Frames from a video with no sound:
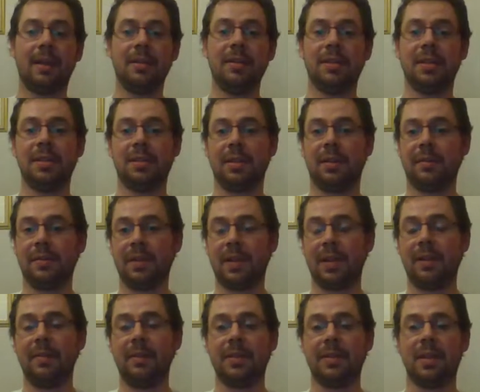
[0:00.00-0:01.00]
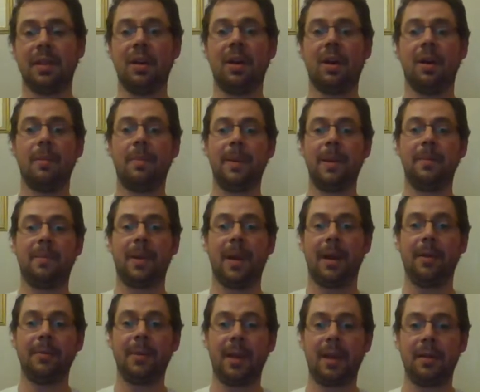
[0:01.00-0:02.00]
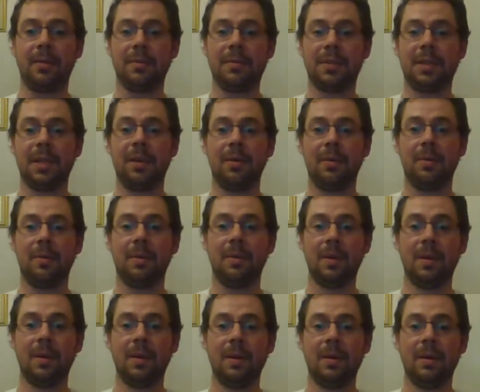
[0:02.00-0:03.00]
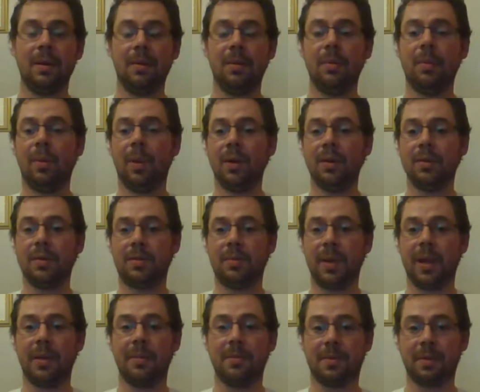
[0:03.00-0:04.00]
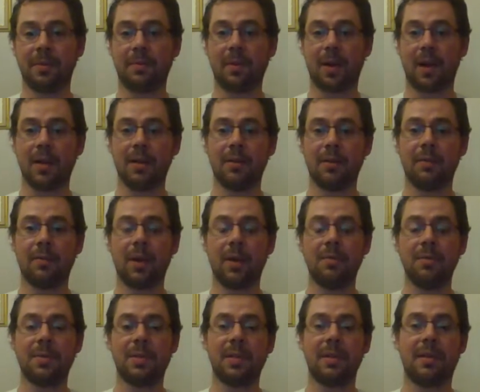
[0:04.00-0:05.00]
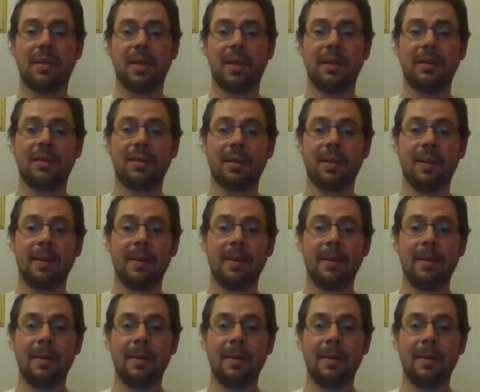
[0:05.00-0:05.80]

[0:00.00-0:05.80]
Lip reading: because there is a lot of people out there who still want to be able to ride on the roads and things.